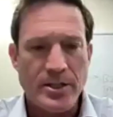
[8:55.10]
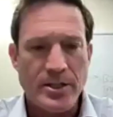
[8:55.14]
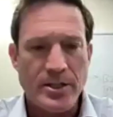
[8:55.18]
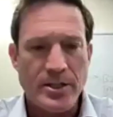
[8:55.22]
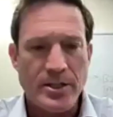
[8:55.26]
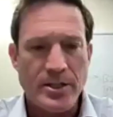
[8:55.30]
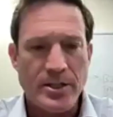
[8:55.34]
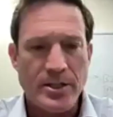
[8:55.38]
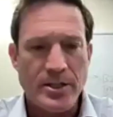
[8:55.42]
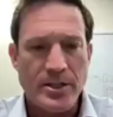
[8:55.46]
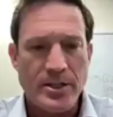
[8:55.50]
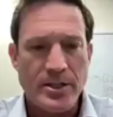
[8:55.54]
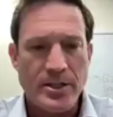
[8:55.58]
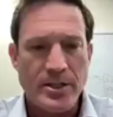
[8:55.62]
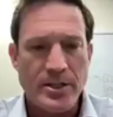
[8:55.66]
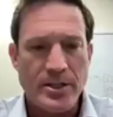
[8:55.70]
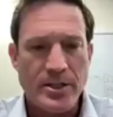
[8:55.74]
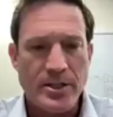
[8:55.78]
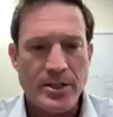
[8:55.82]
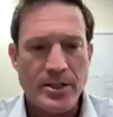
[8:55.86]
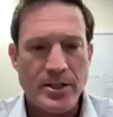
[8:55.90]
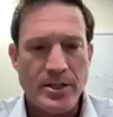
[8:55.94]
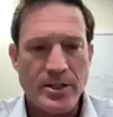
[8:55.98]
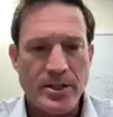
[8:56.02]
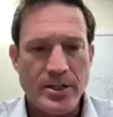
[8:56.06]
the value of
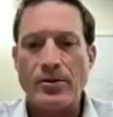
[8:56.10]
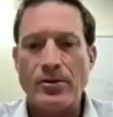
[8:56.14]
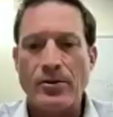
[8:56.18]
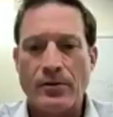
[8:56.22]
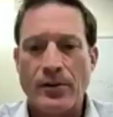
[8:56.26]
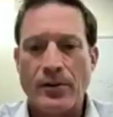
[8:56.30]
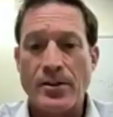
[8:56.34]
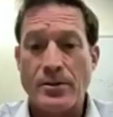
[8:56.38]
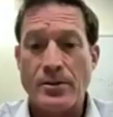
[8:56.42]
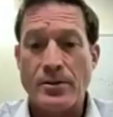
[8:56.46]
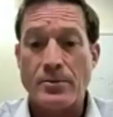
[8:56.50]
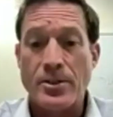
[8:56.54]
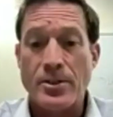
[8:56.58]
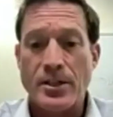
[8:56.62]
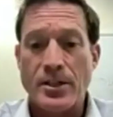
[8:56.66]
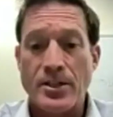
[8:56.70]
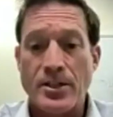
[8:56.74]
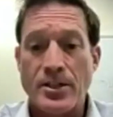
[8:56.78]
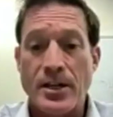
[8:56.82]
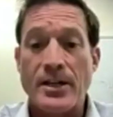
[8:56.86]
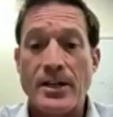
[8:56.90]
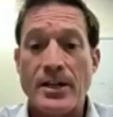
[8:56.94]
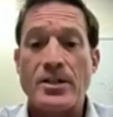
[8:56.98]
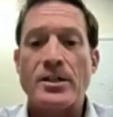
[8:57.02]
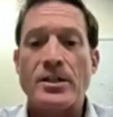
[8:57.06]
customer success
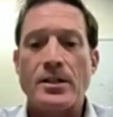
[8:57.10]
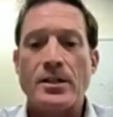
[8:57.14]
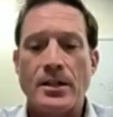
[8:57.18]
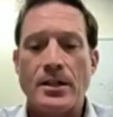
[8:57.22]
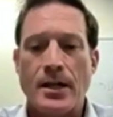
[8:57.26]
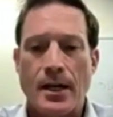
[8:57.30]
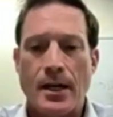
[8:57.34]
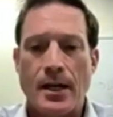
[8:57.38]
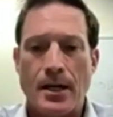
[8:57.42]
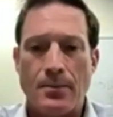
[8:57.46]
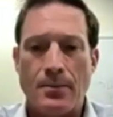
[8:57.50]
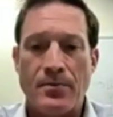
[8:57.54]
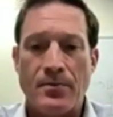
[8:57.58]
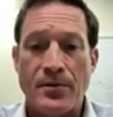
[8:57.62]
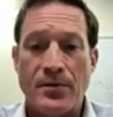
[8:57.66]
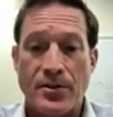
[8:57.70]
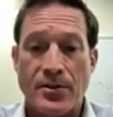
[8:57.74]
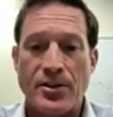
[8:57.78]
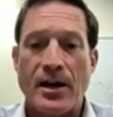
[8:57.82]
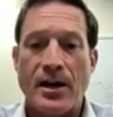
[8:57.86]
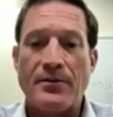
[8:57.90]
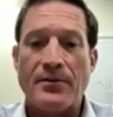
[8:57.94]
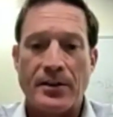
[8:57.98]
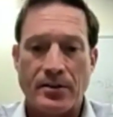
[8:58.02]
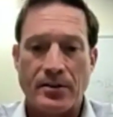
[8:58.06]

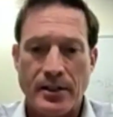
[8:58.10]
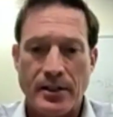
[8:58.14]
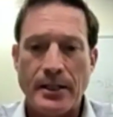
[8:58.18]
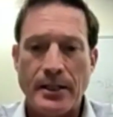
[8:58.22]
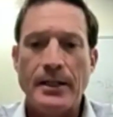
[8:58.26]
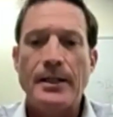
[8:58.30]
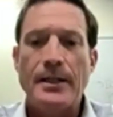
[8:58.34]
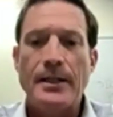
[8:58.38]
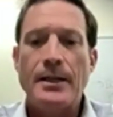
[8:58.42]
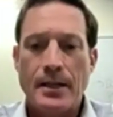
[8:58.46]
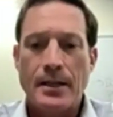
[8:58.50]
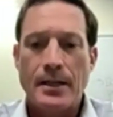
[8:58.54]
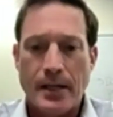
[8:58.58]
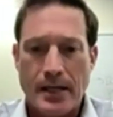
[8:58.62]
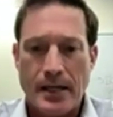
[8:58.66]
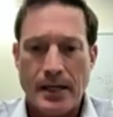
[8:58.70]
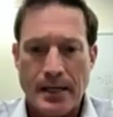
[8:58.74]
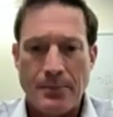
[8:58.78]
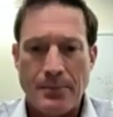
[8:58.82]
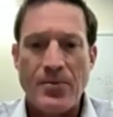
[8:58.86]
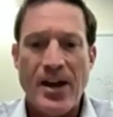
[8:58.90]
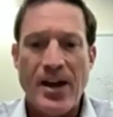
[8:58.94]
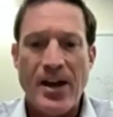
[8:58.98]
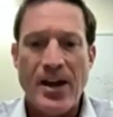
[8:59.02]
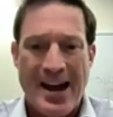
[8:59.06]
philosophically. They have
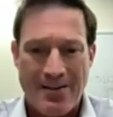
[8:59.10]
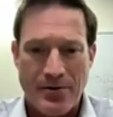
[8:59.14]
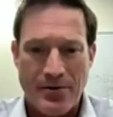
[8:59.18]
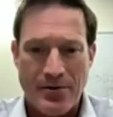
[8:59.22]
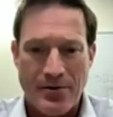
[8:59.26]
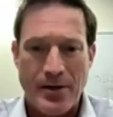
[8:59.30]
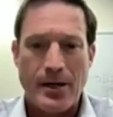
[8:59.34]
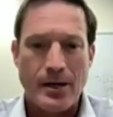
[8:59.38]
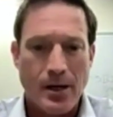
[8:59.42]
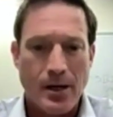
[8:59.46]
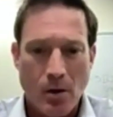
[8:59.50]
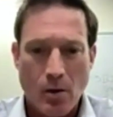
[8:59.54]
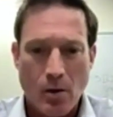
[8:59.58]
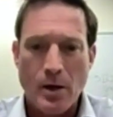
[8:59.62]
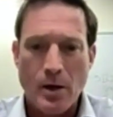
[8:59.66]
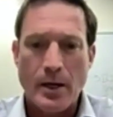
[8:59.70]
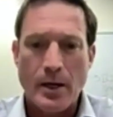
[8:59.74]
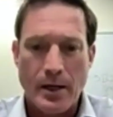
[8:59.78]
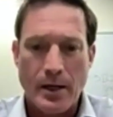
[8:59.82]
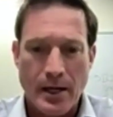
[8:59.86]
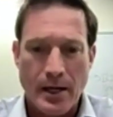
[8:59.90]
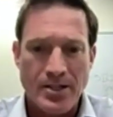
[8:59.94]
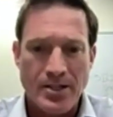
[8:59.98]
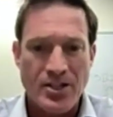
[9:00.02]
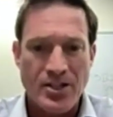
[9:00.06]
a
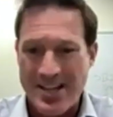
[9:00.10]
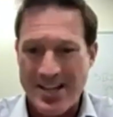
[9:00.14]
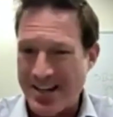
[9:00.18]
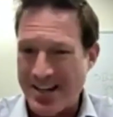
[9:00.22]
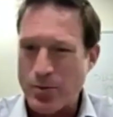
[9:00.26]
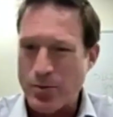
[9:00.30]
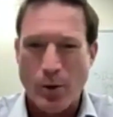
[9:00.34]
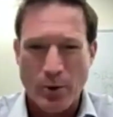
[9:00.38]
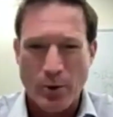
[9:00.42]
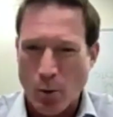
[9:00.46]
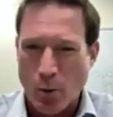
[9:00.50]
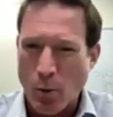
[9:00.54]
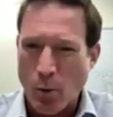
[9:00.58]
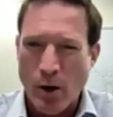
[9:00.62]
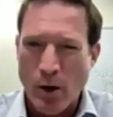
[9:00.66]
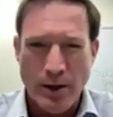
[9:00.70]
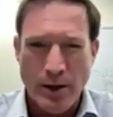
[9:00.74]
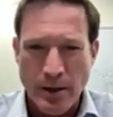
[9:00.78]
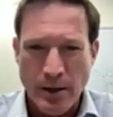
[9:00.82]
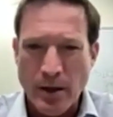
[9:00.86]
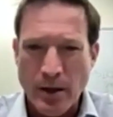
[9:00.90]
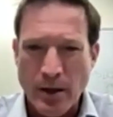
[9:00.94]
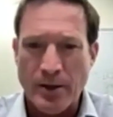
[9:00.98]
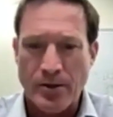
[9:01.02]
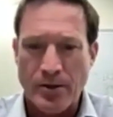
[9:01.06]
CS 101
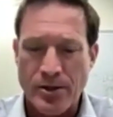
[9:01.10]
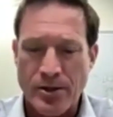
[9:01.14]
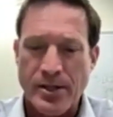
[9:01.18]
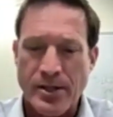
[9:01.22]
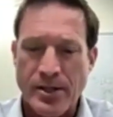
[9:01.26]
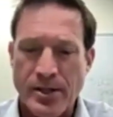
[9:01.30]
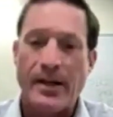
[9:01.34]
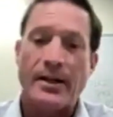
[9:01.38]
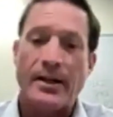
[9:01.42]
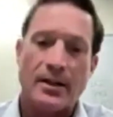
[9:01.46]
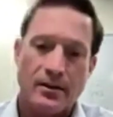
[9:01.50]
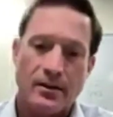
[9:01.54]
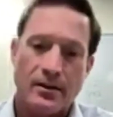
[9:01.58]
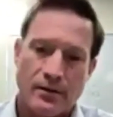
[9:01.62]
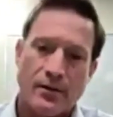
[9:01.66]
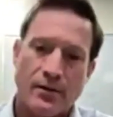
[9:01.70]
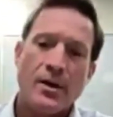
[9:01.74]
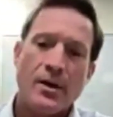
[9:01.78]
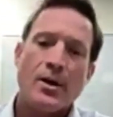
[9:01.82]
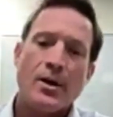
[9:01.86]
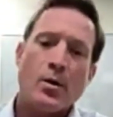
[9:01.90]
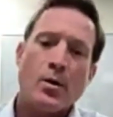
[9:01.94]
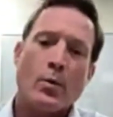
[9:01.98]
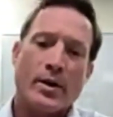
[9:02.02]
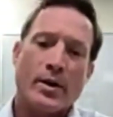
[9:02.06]
understanding of
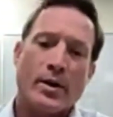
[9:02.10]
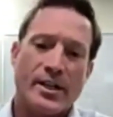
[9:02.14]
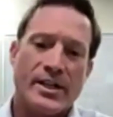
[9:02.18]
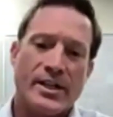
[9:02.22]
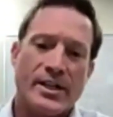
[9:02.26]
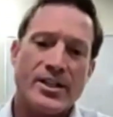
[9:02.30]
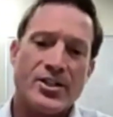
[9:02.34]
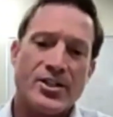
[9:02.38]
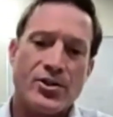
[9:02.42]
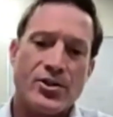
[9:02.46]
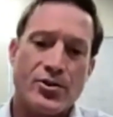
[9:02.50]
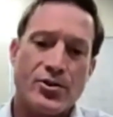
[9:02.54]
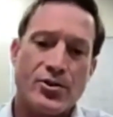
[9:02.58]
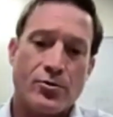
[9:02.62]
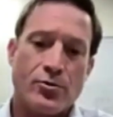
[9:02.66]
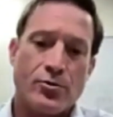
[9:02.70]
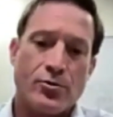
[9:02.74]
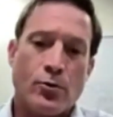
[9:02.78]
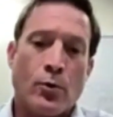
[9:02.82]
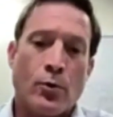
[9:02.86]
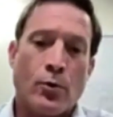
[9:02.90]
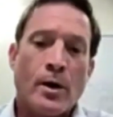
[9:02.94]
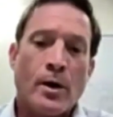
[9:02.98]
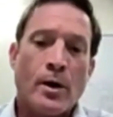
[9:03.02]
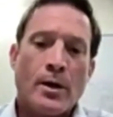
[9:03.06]
what it is
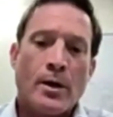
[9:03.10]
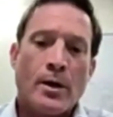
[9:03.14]
to